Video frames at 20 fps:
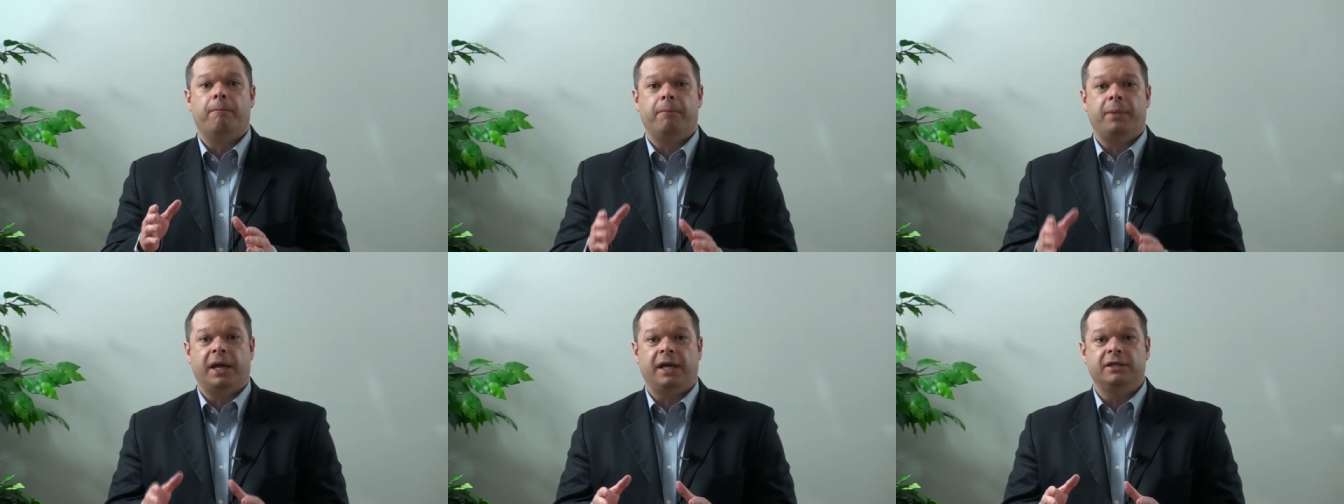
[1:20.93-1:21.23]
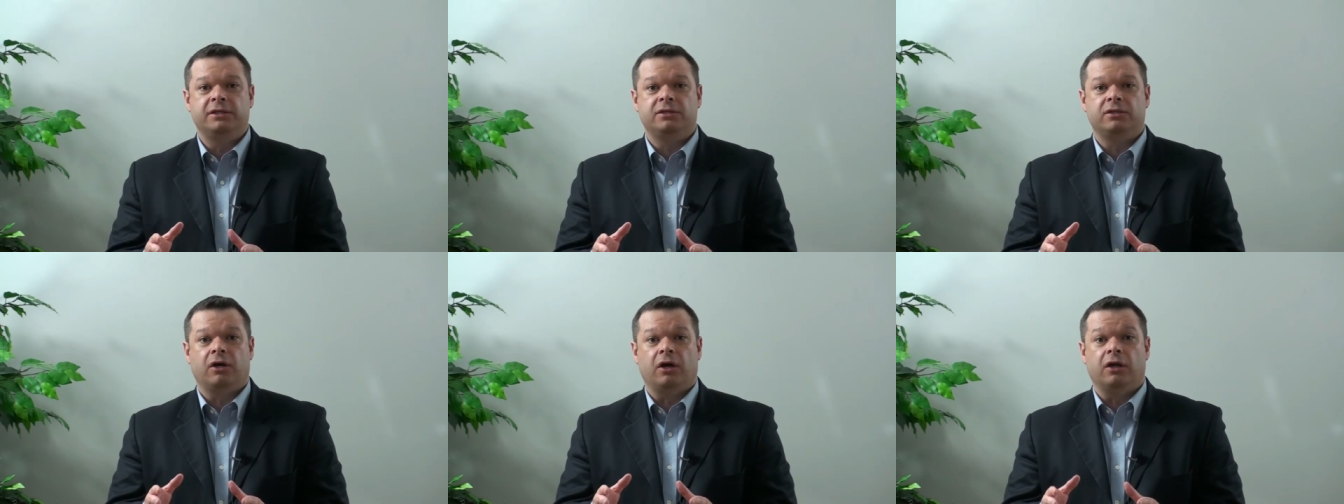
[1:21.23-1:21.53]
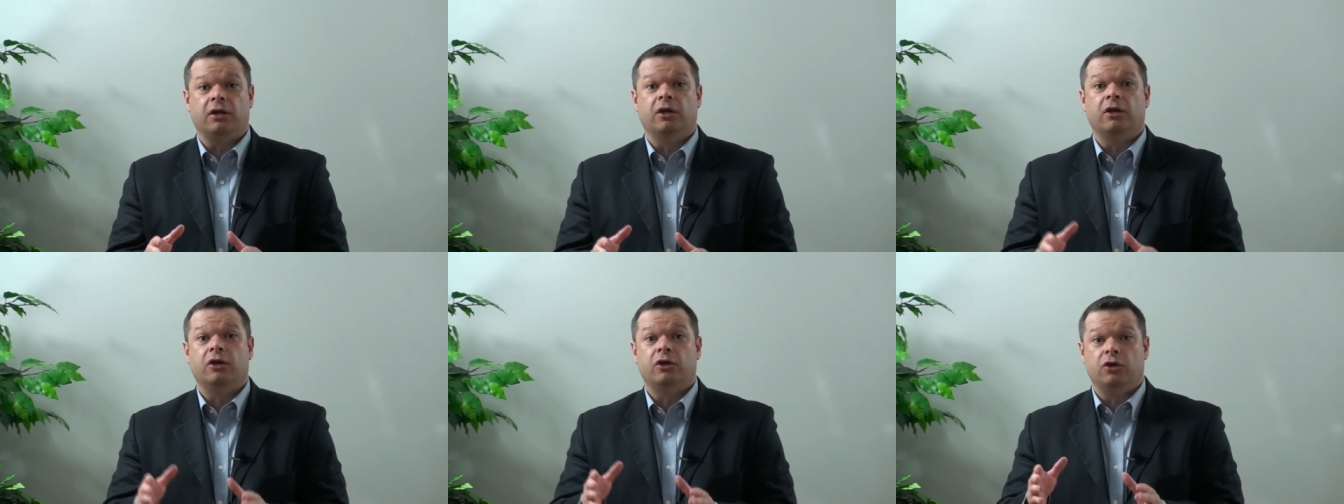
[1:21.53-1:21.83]
based
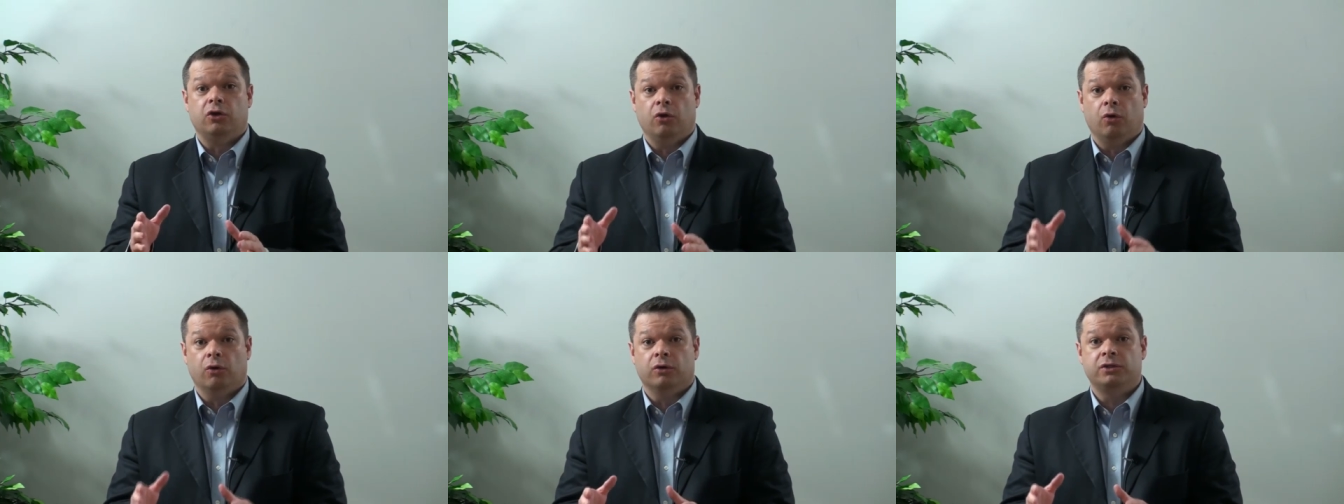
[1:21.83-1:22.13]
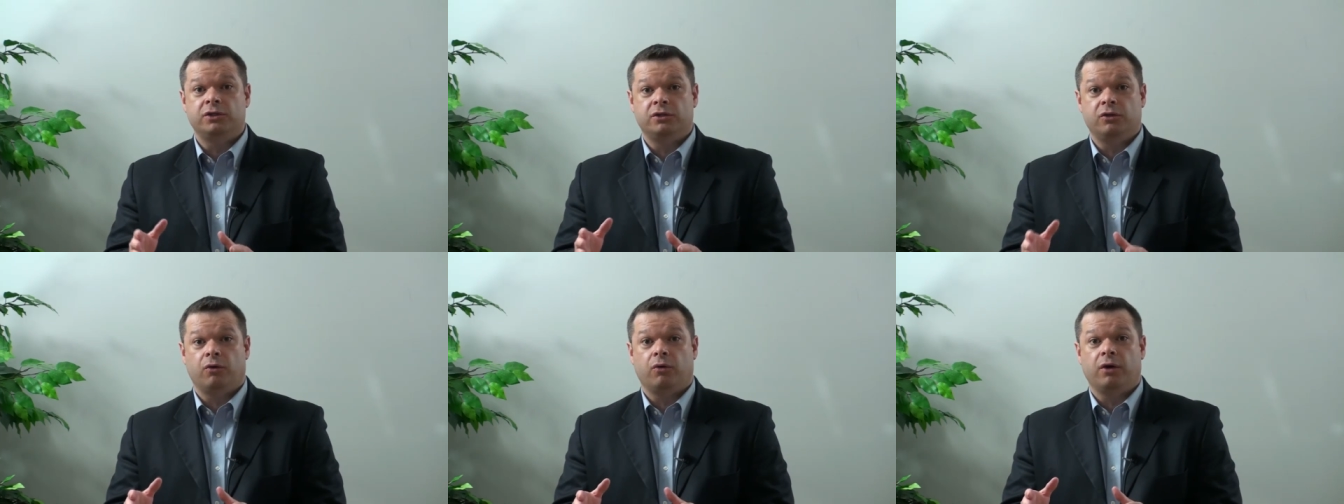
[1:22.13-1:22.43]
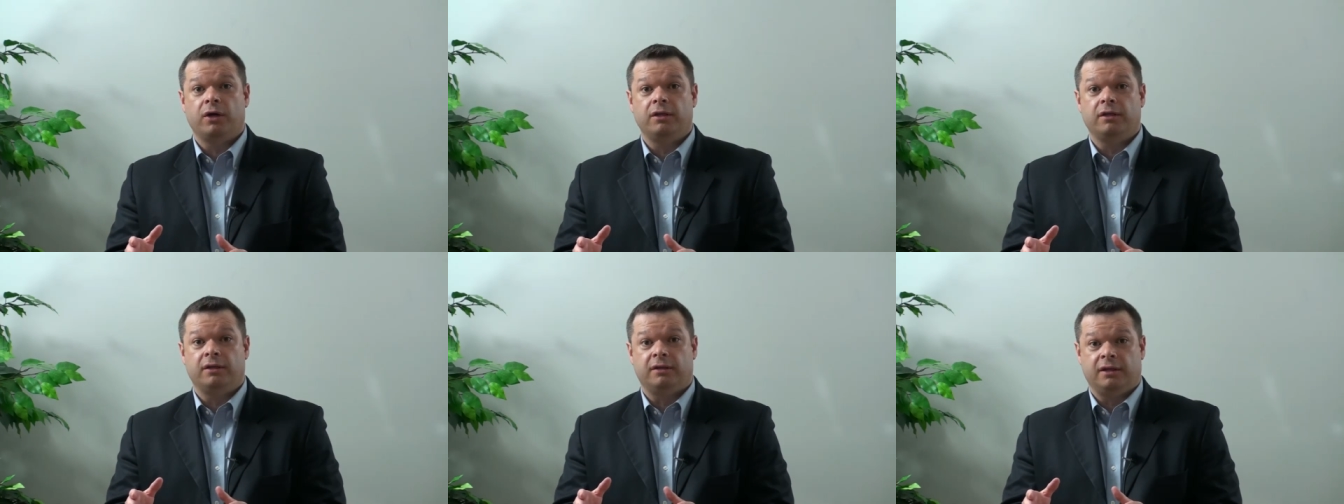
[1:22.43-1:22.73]
on your
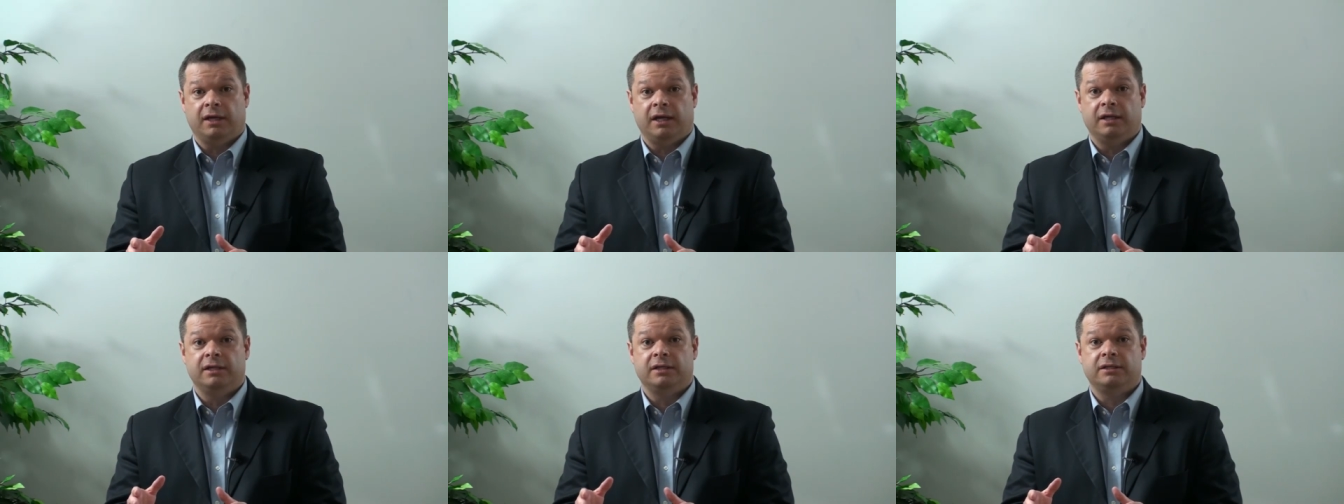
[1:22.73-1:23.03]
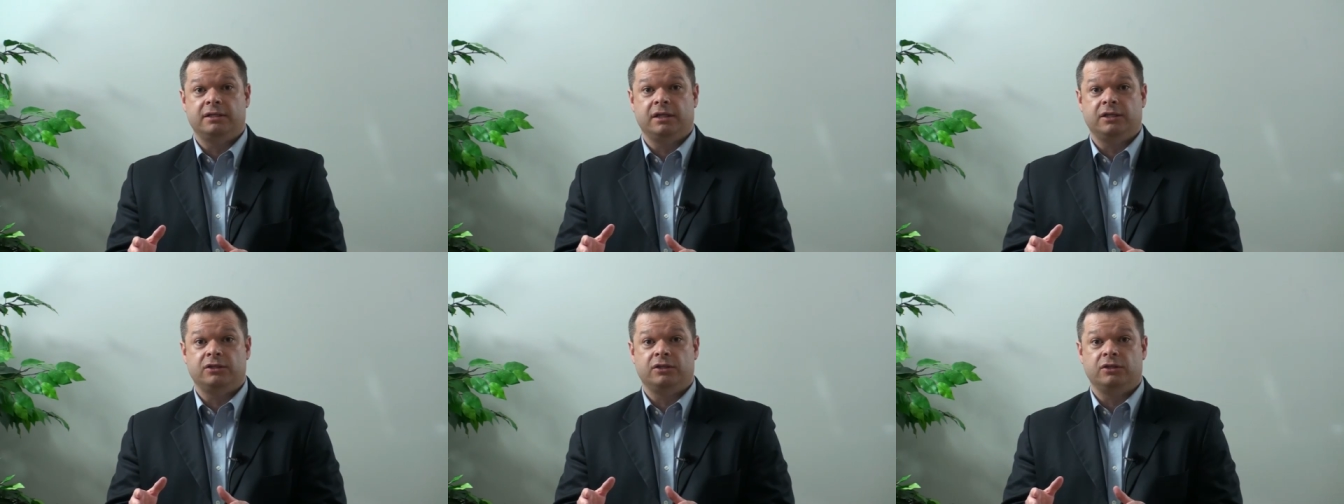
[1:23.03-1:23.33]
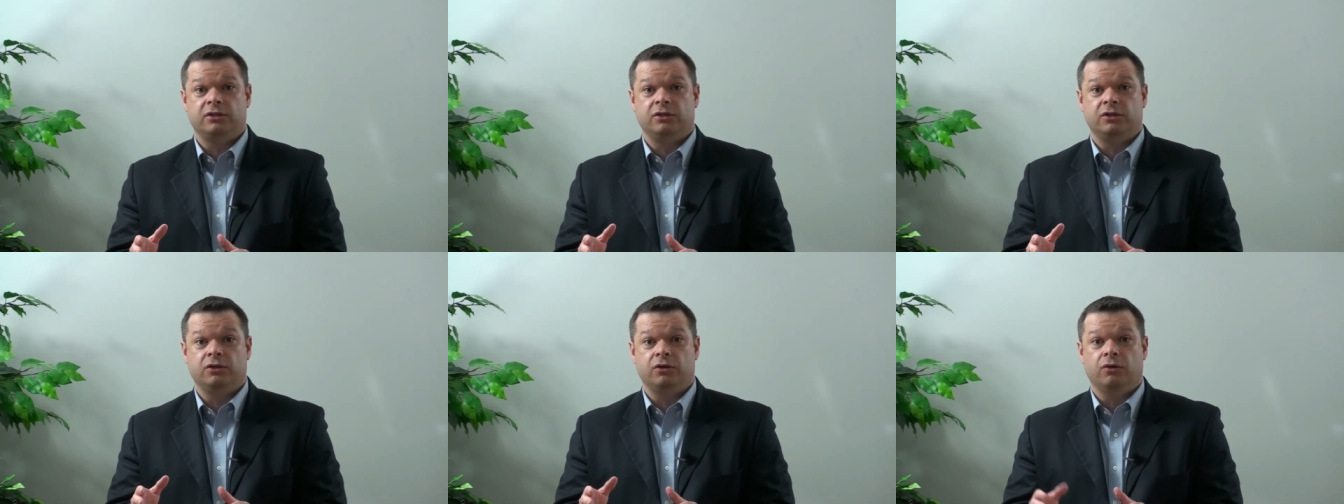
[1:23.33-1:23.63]
story that they just
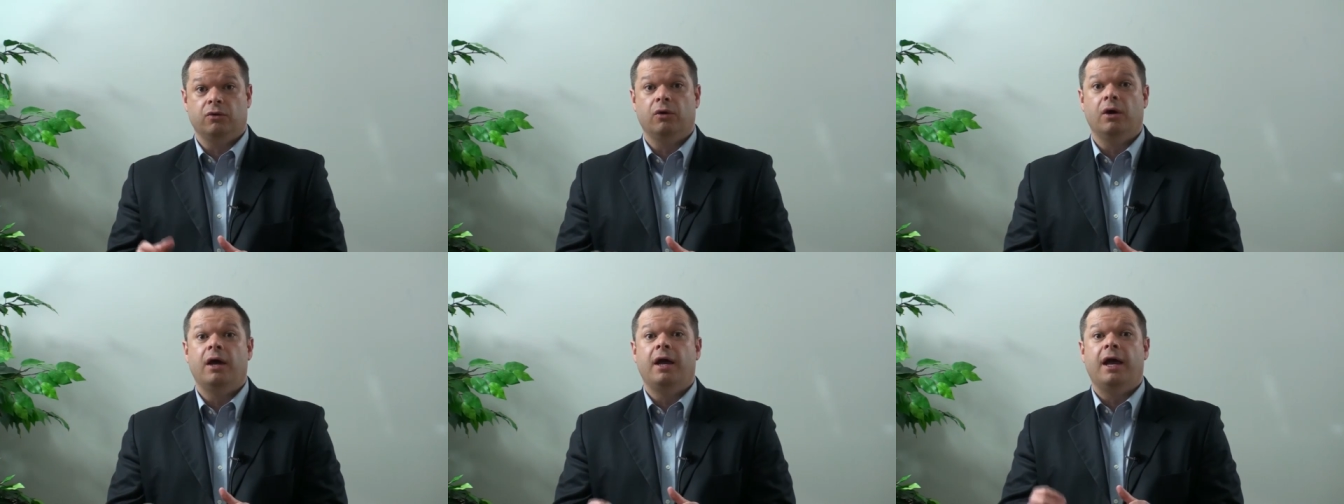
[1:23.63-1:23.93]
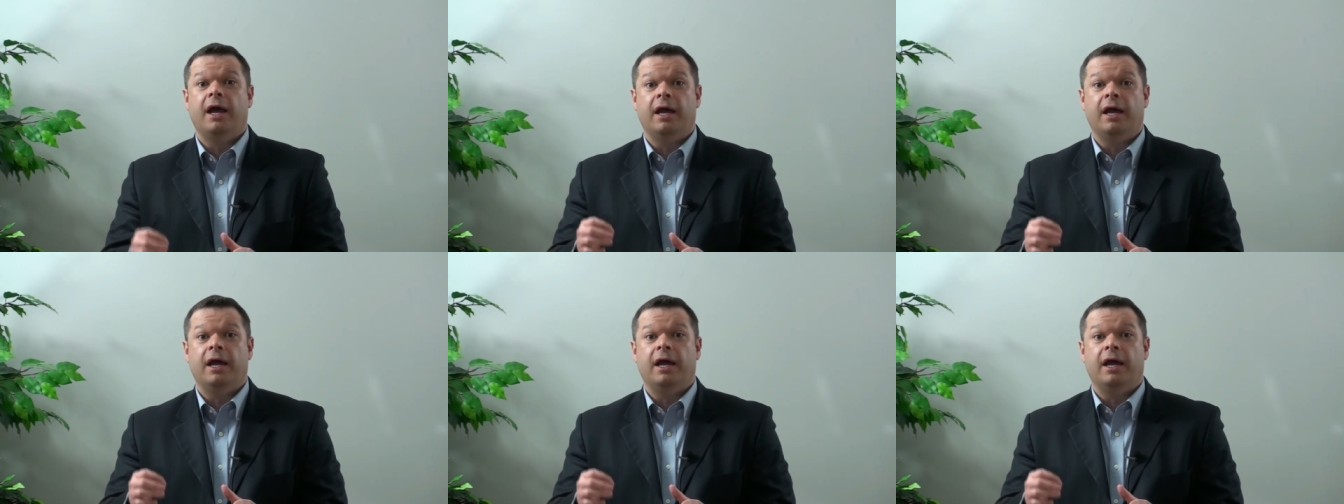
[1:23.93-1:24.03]
listened to